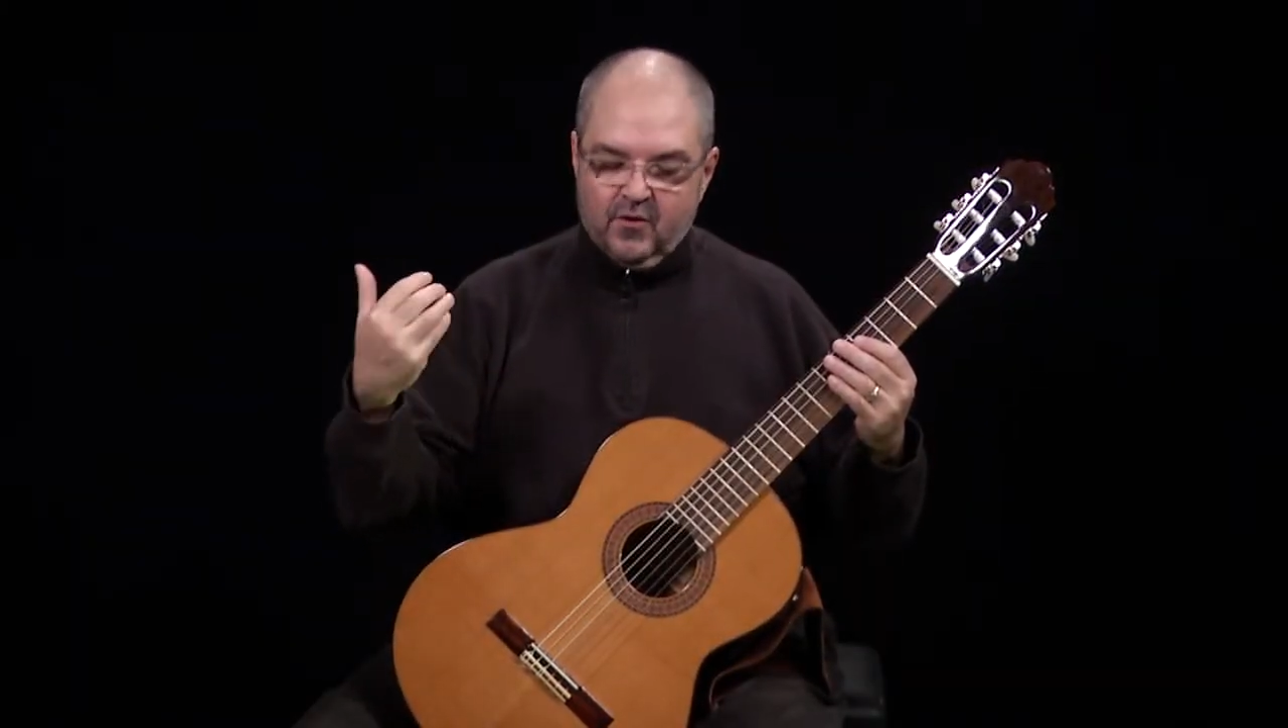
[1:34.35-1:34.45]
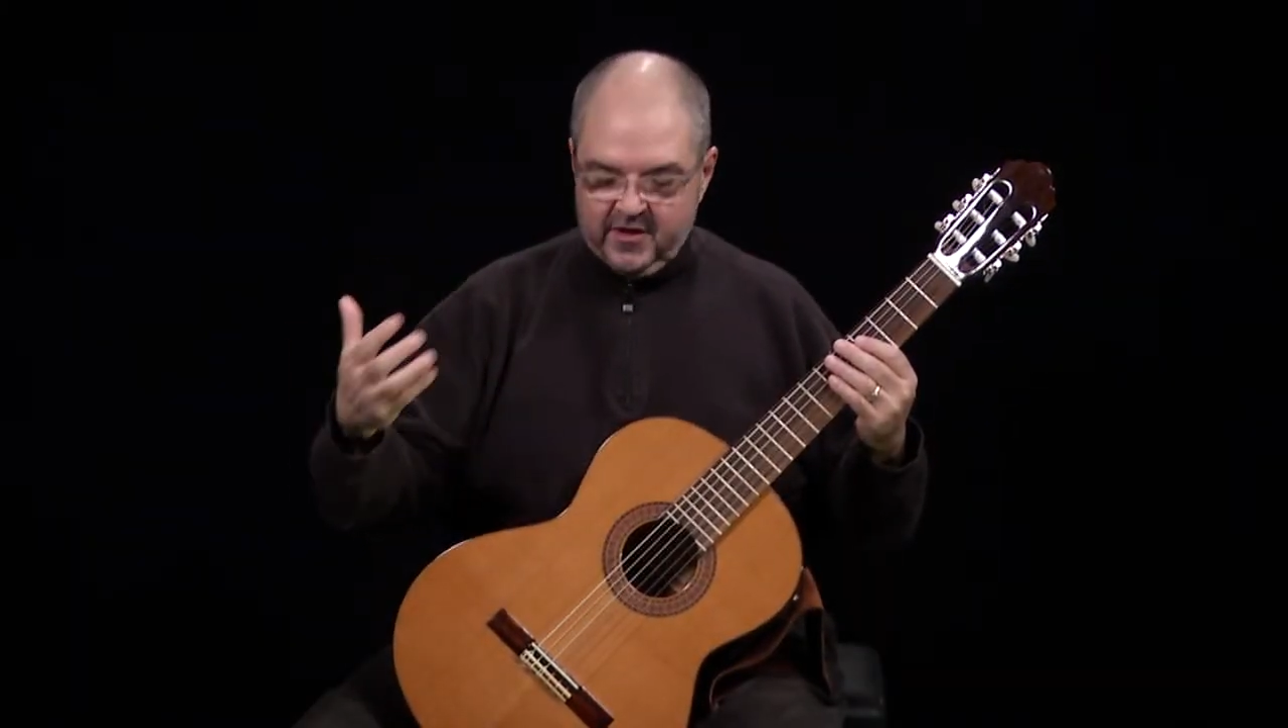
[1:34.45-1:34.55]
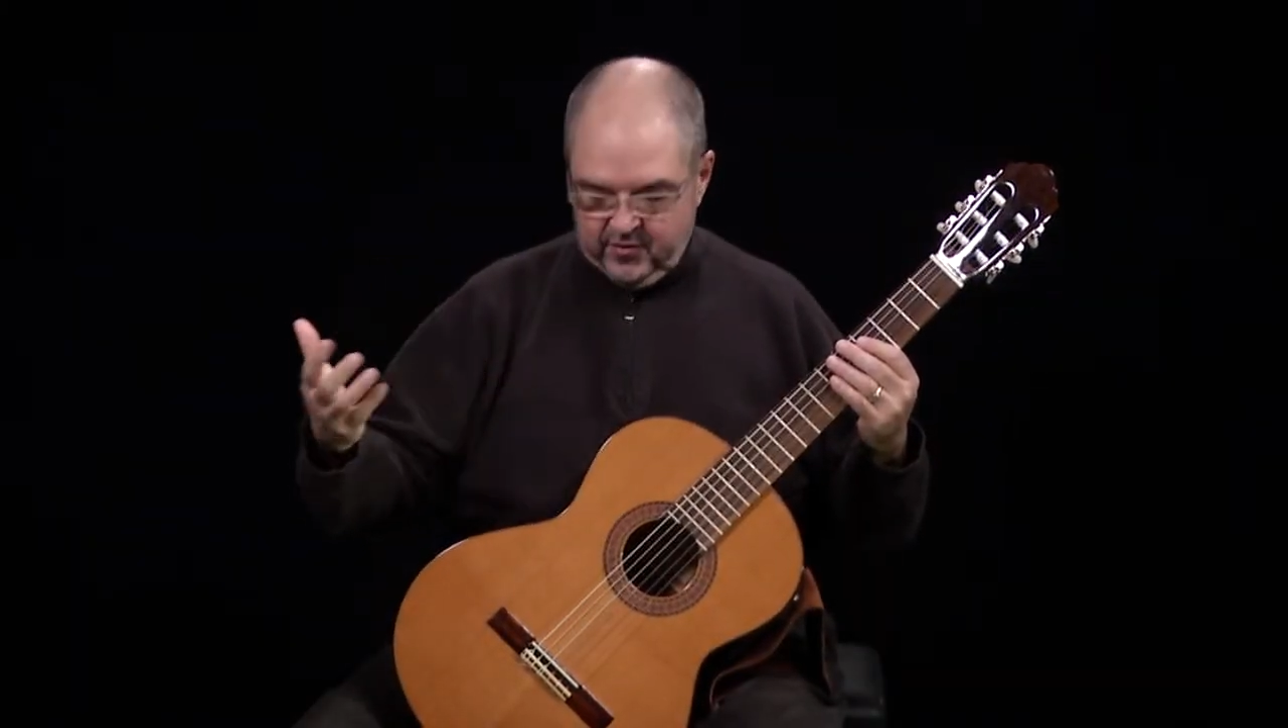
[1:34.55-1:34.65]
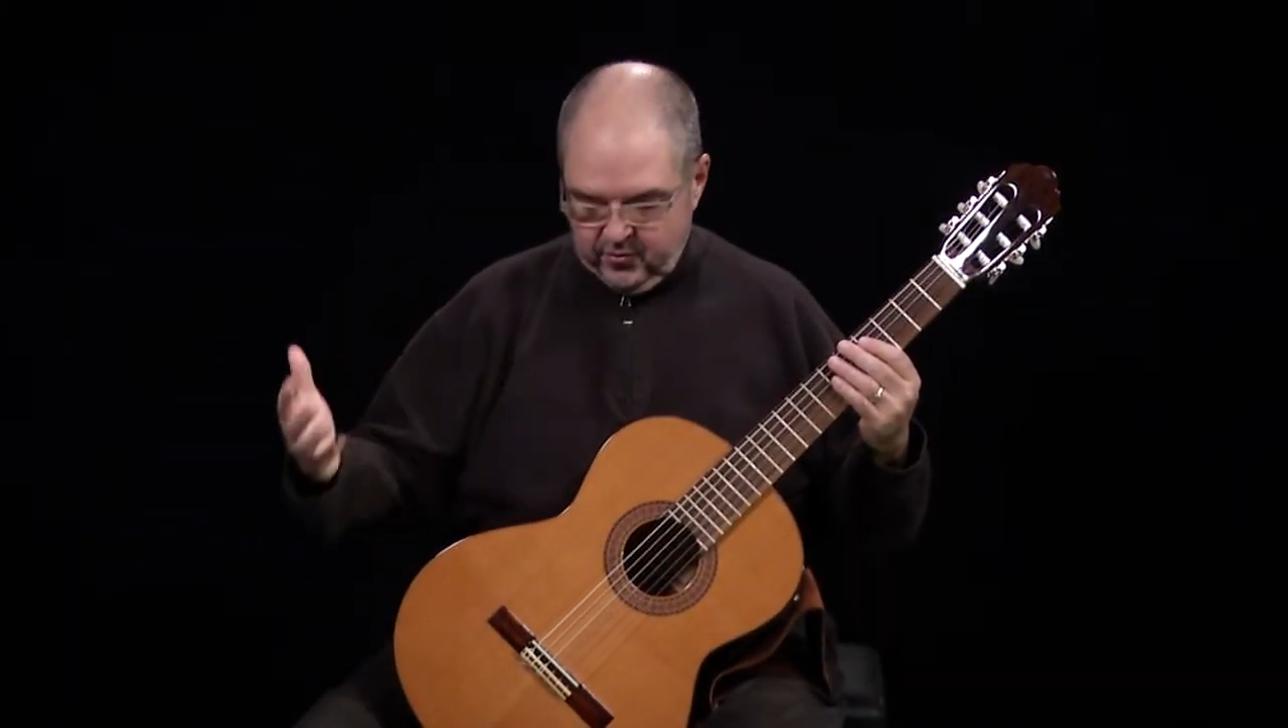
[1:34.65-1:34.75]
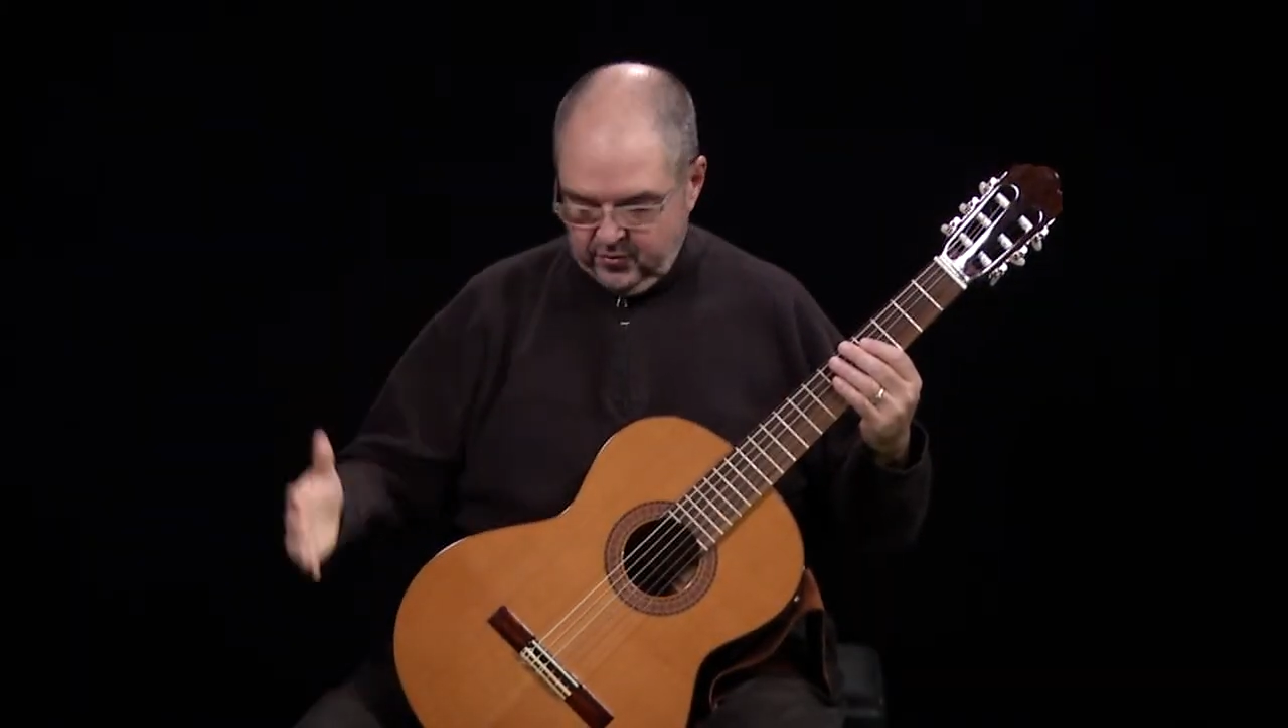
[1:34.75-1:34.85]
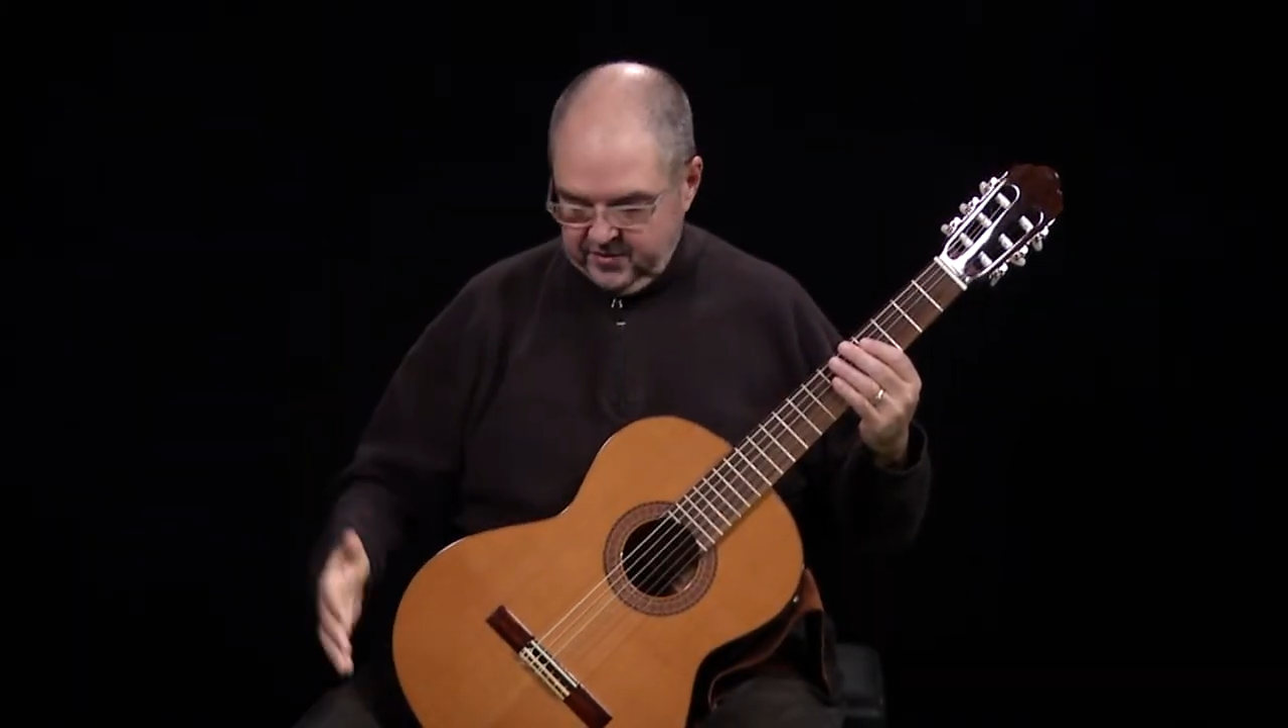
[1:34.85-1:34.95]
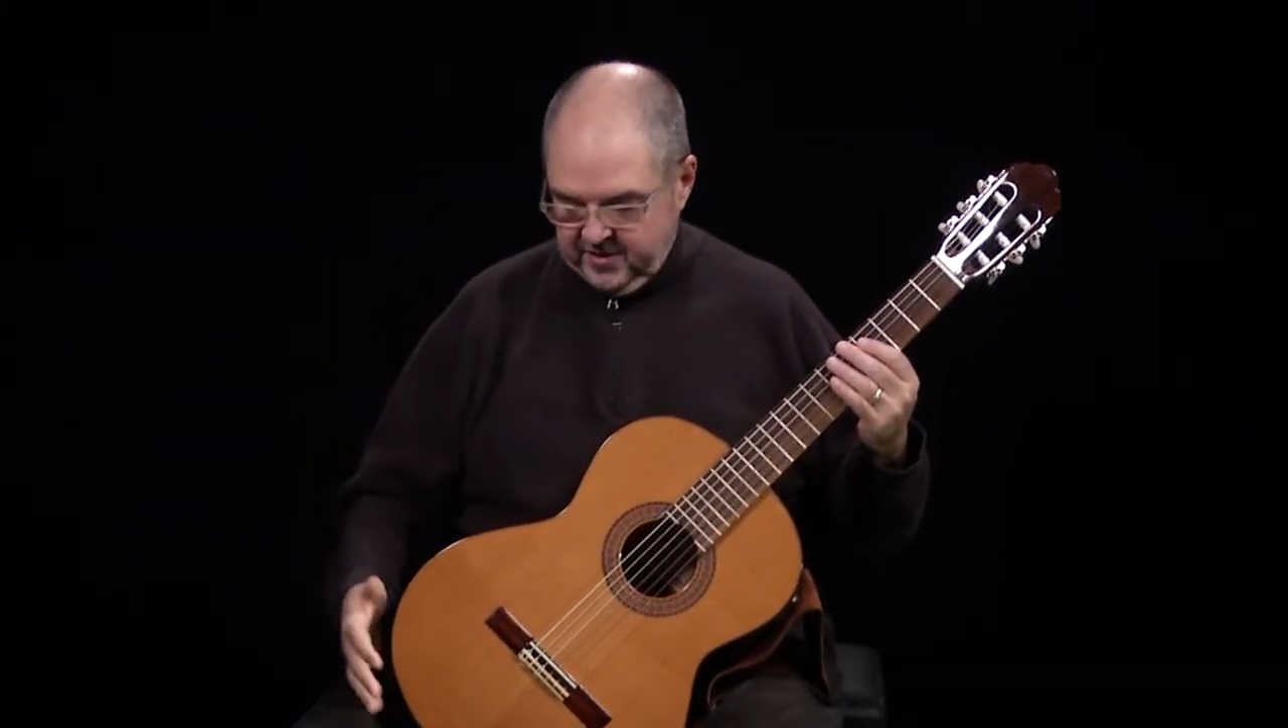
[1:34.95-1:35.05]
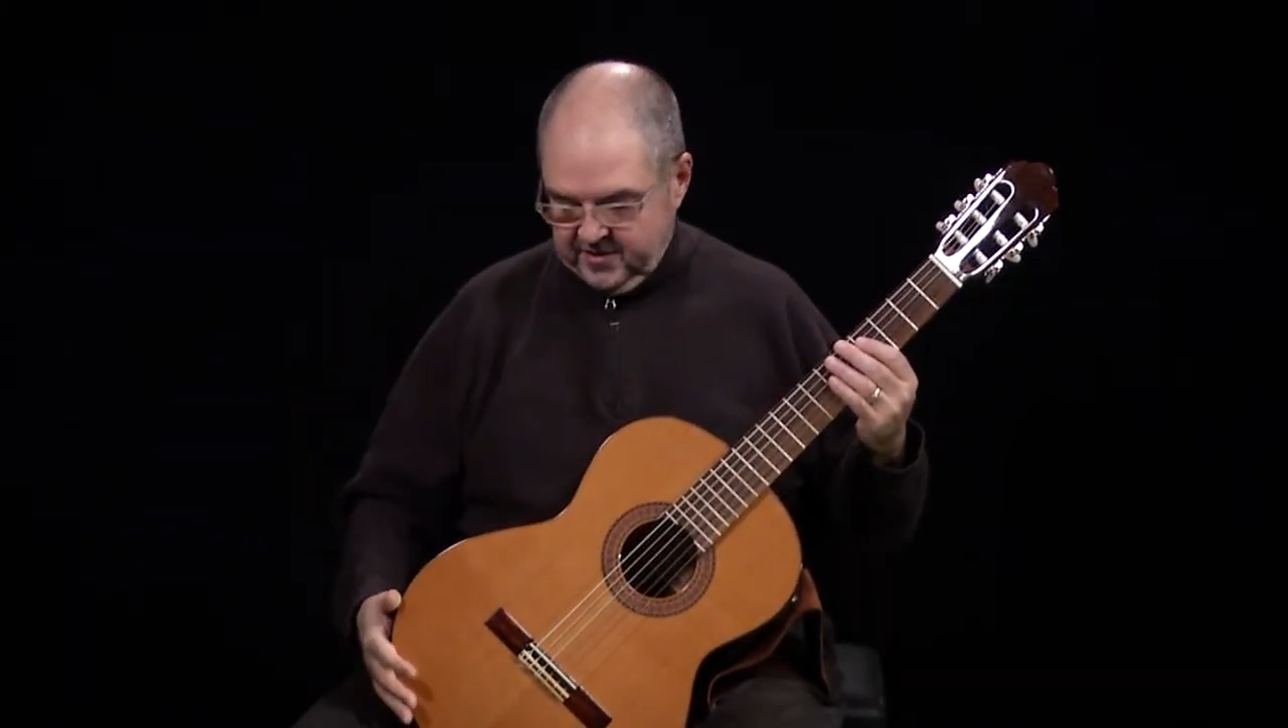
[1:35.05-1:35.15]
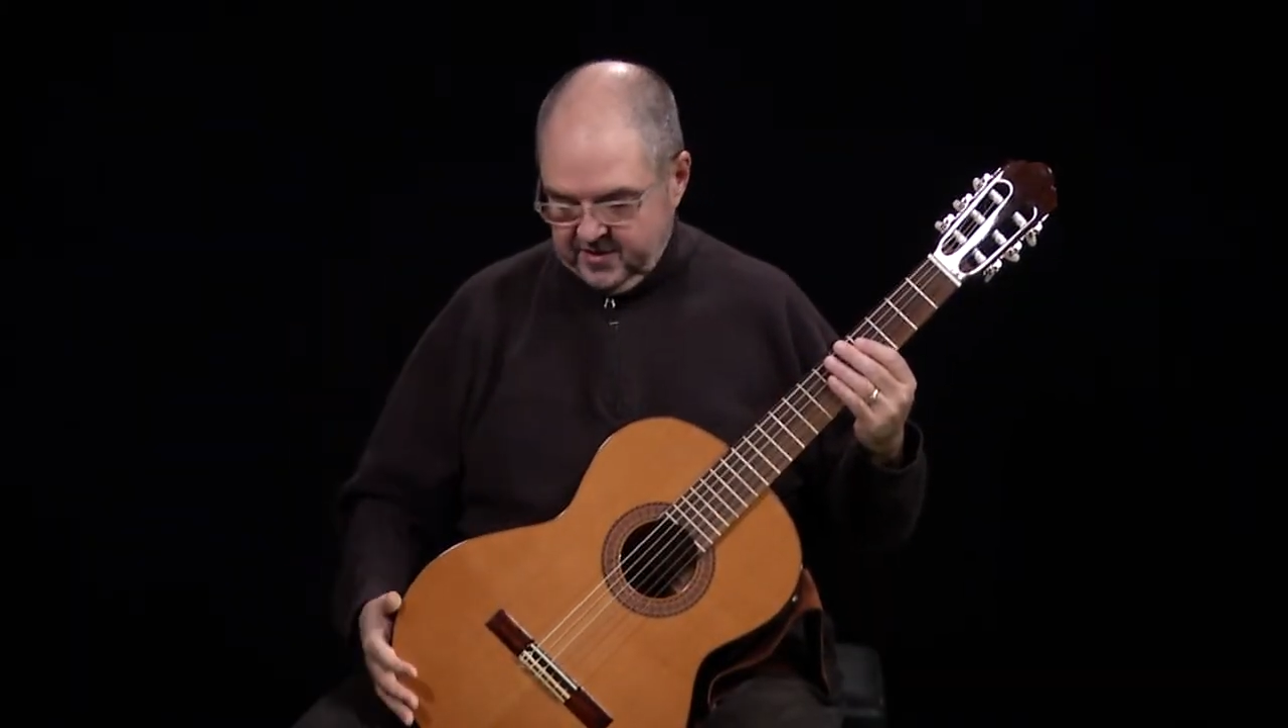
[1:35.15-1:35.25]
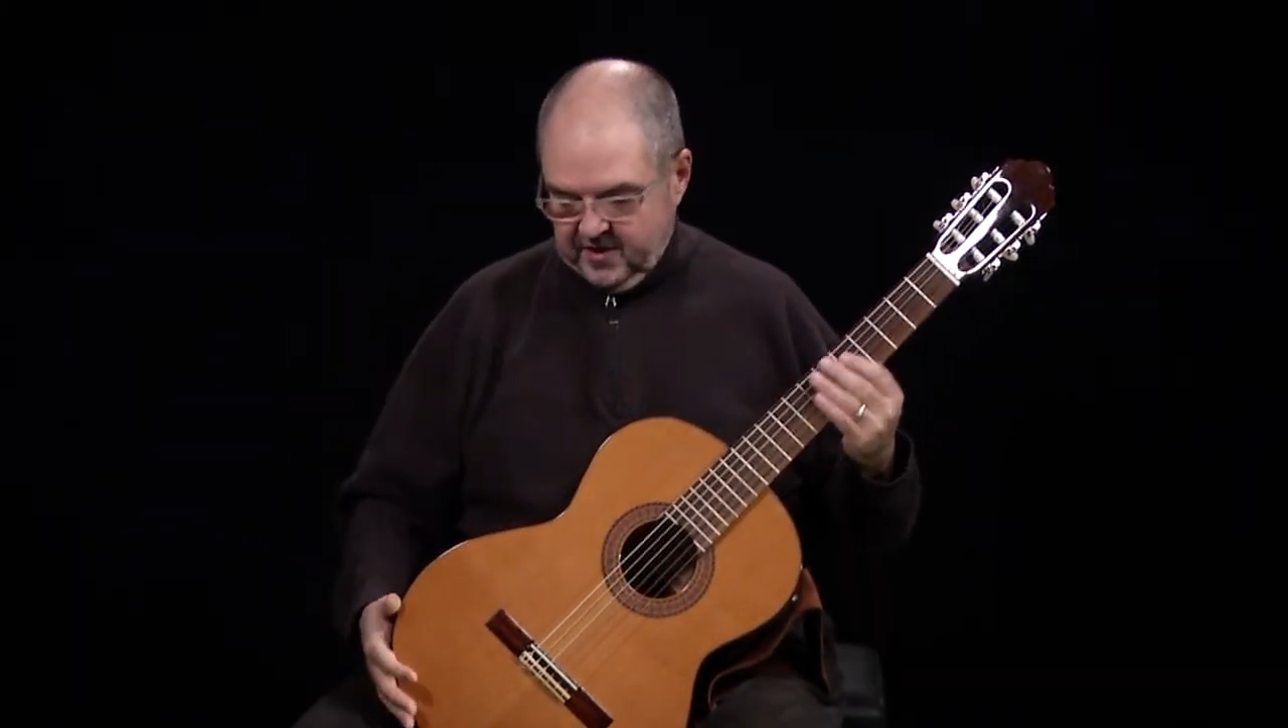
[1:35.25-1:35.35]
we're going to hold the
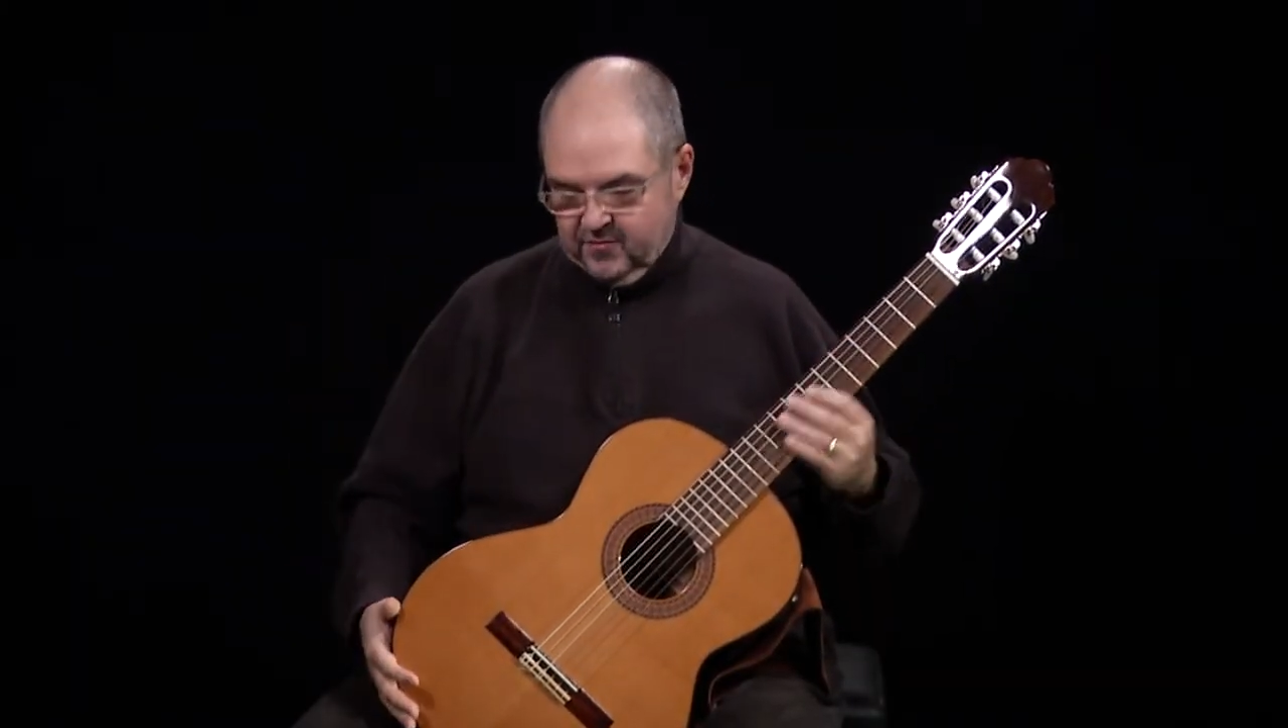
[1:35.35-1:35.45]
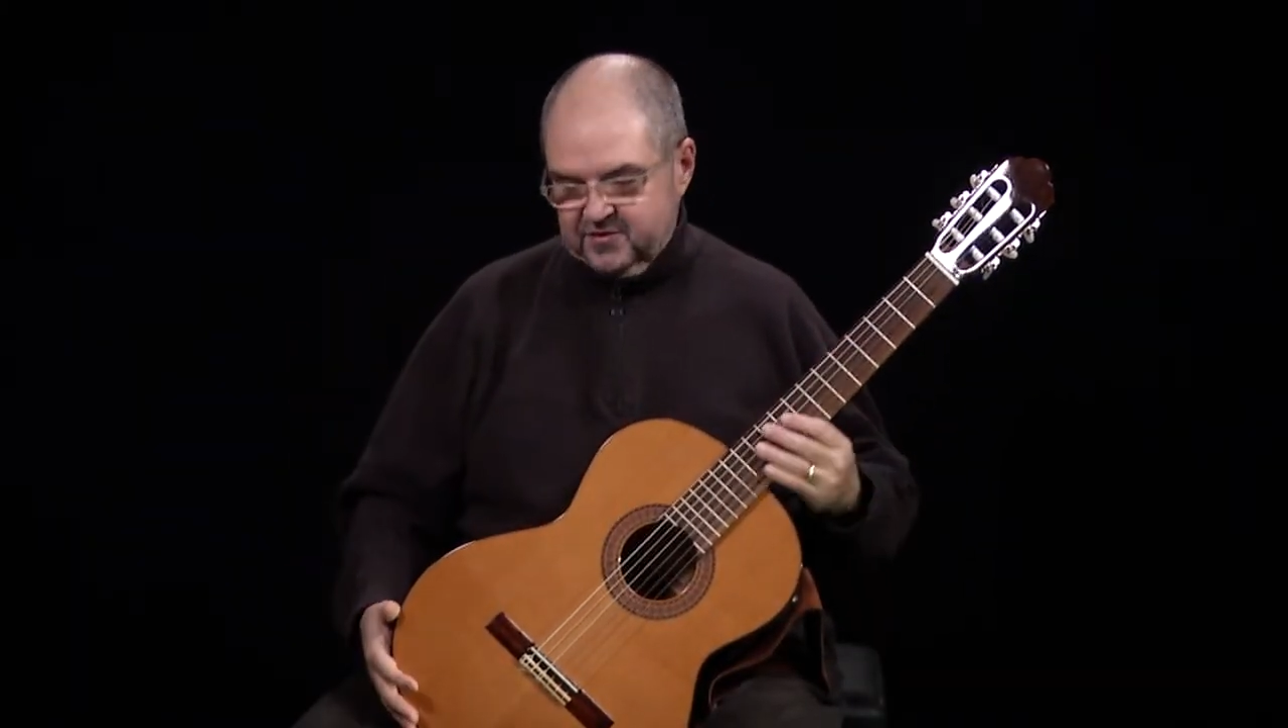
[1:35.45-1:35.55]
guitar,